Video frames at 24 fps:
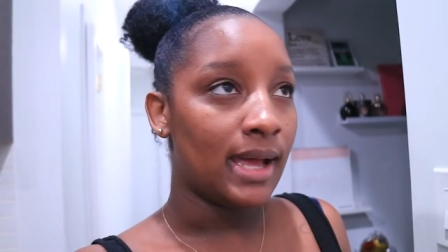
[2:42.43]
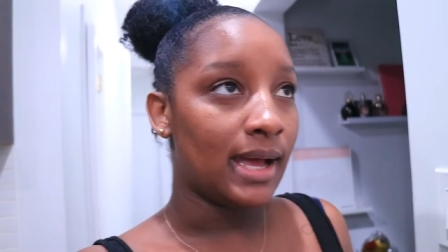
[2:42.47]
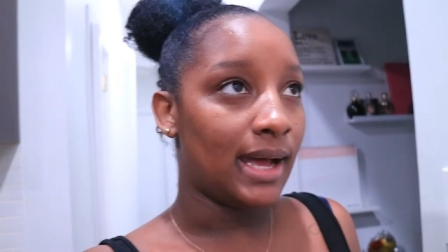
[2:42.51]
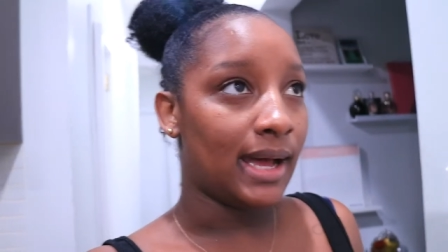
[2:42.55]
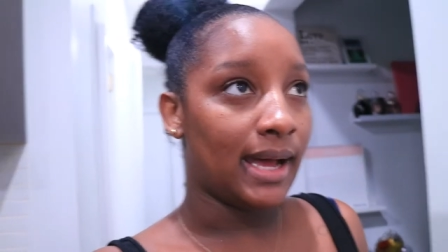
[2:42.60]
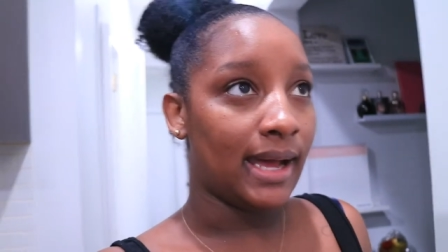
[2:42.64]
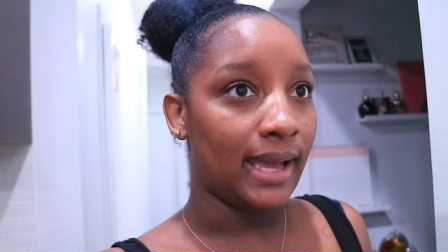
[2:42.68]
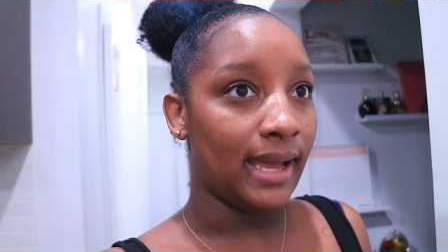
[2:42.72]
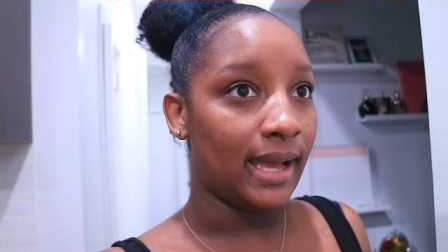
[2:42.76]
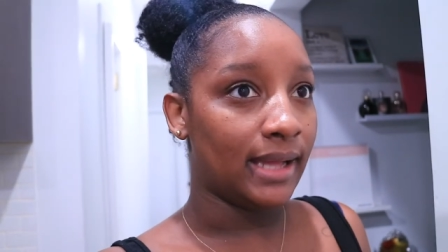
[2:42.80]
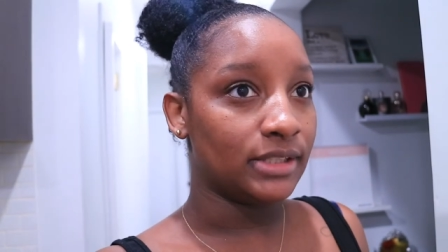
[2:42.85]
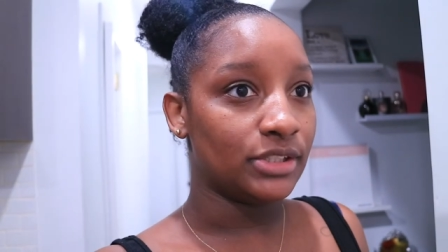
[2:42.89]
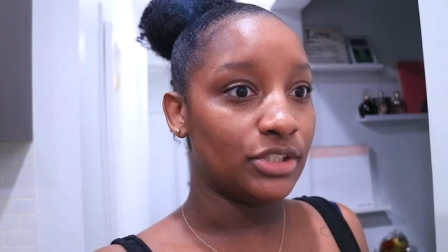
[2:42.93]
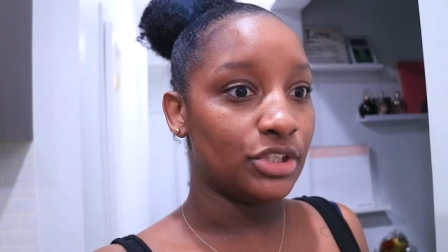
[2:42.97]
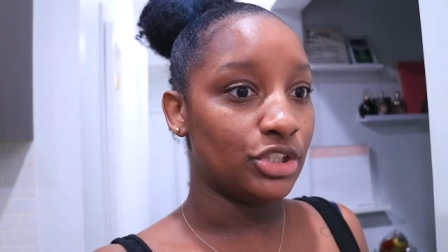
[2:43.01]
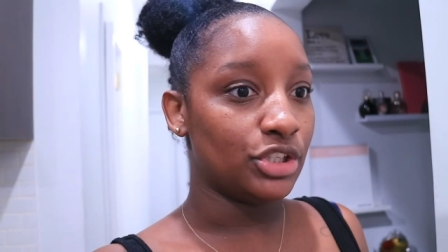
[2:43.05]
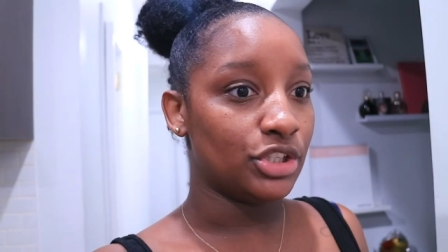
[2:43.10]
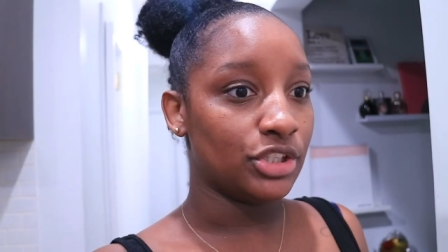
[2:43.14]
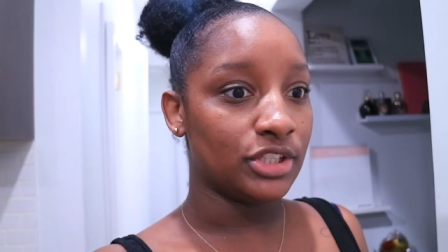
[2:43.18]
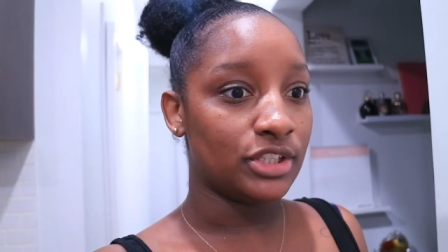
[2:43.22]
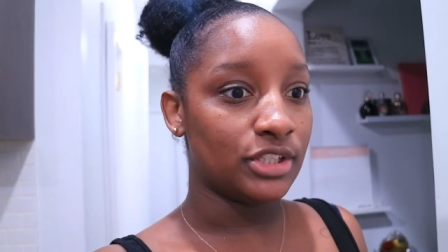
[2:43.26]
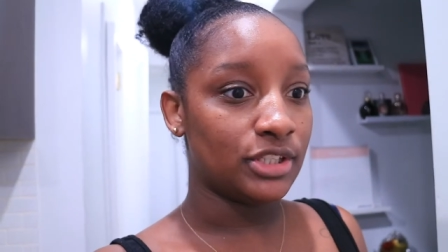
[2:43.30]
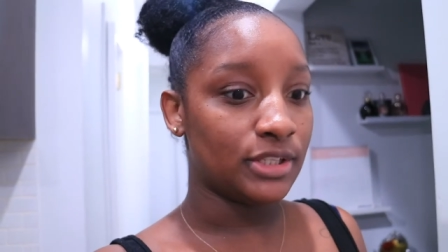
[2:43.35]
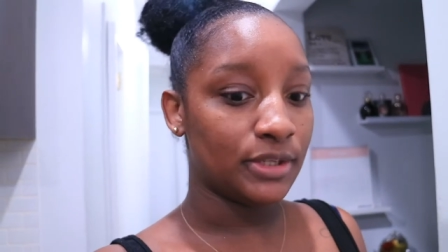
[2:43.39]
I had to
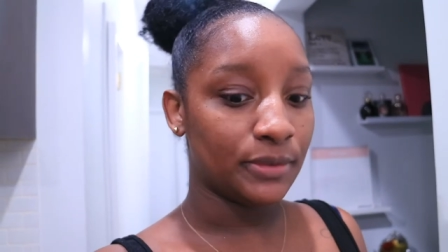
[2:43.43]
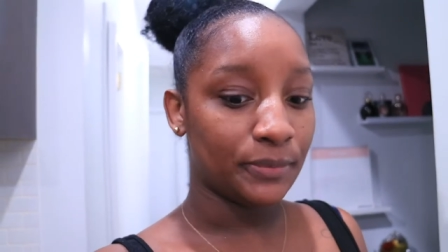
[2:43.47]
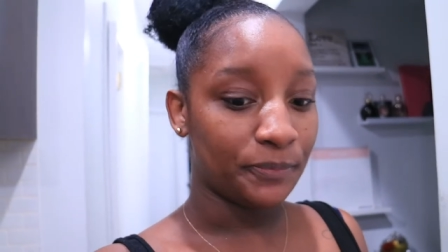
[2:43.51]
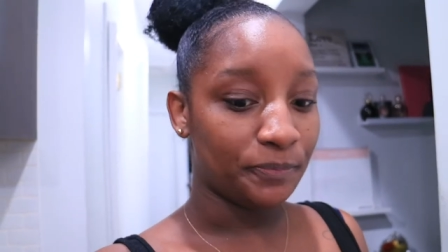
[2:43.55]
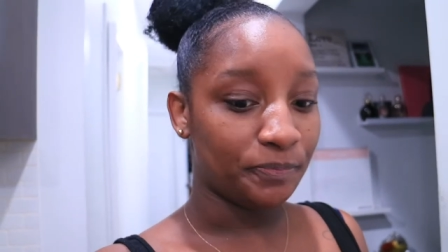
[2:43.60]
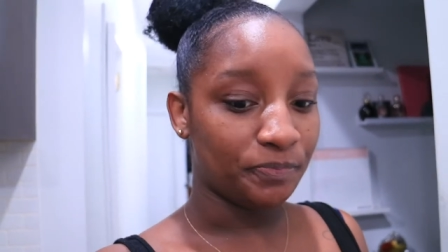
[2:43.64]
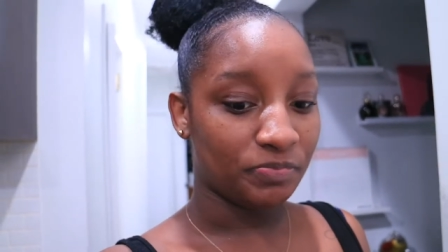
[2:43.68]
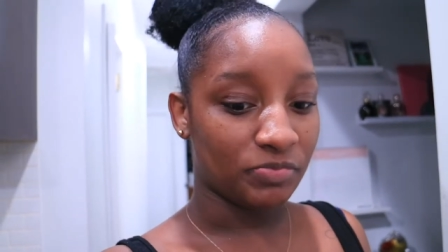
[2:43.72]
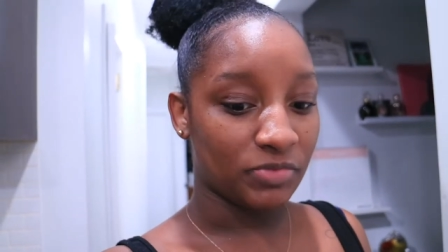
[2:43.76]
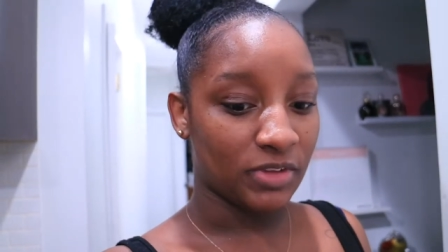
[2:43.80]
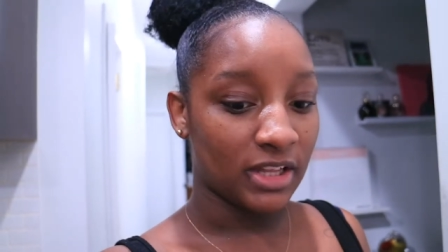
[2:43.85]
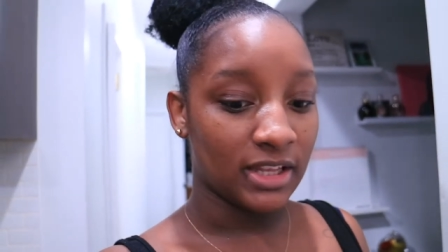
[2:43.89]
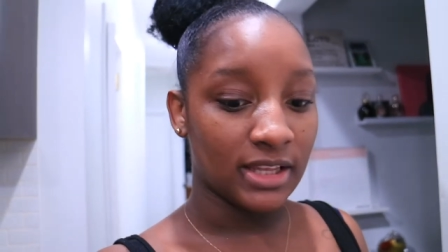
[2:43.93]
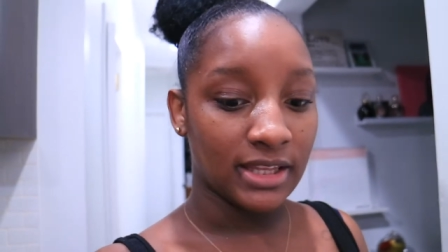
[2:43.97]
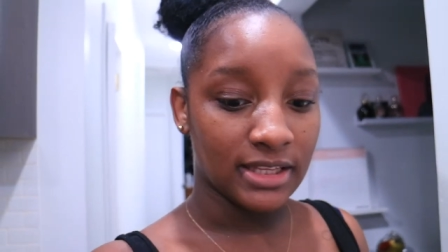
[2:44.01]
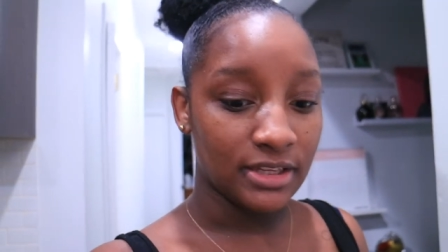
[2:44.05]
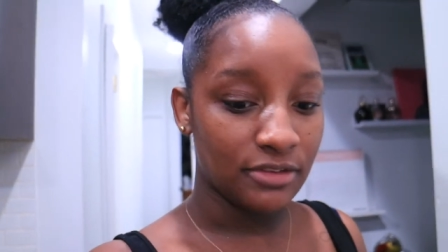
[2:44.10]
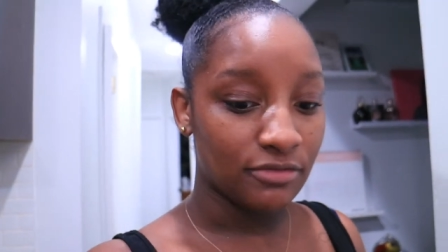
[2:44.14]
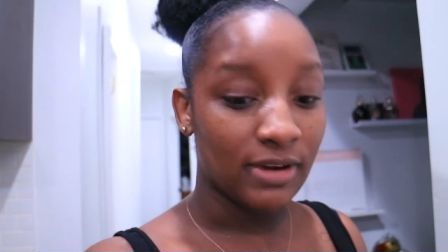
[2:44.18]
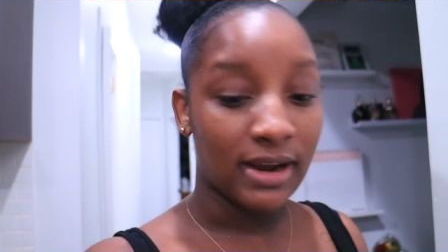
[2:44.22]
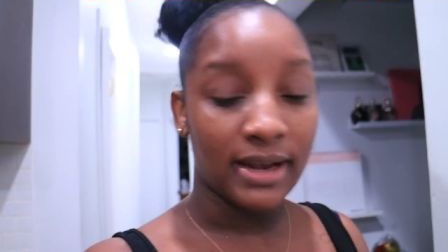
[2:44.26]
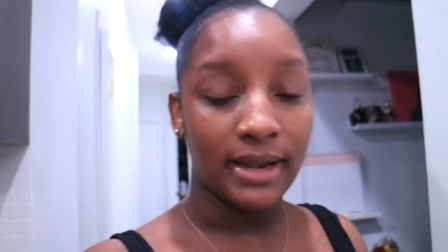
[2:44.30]
just leave.